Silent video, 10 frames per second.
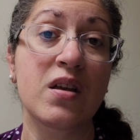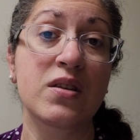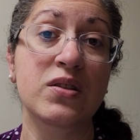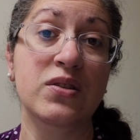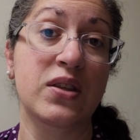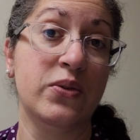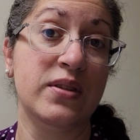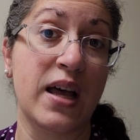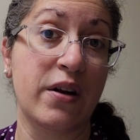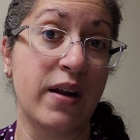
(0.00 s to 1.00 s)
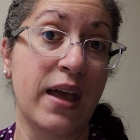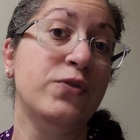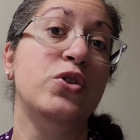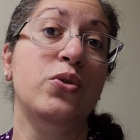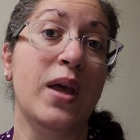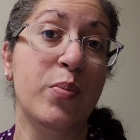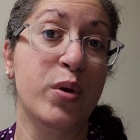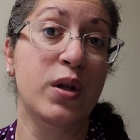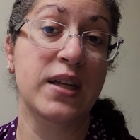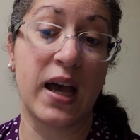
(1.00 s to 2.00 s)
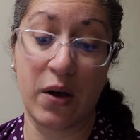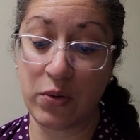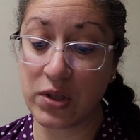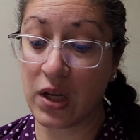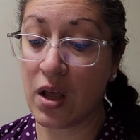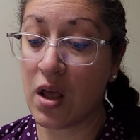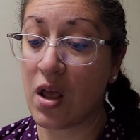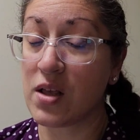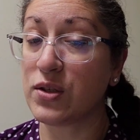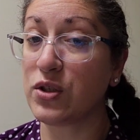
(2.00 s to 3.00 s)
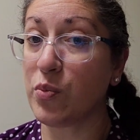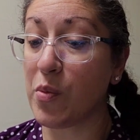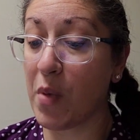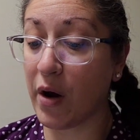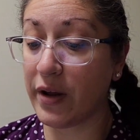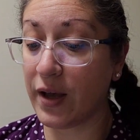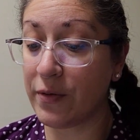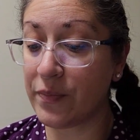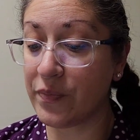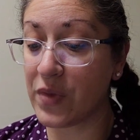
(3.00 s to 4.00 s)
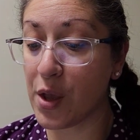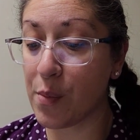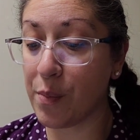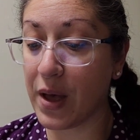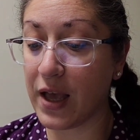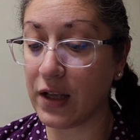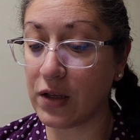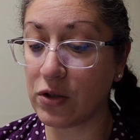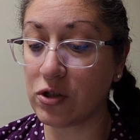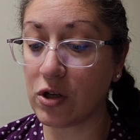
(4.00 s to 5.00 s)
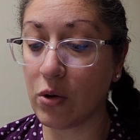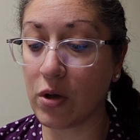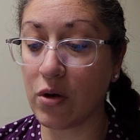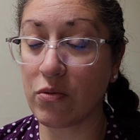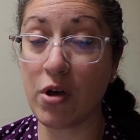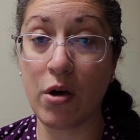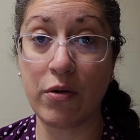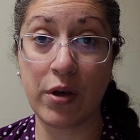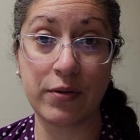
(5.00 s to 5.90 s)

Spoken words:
So Saturday afternoon I pulled out Super Mario by Choco Coco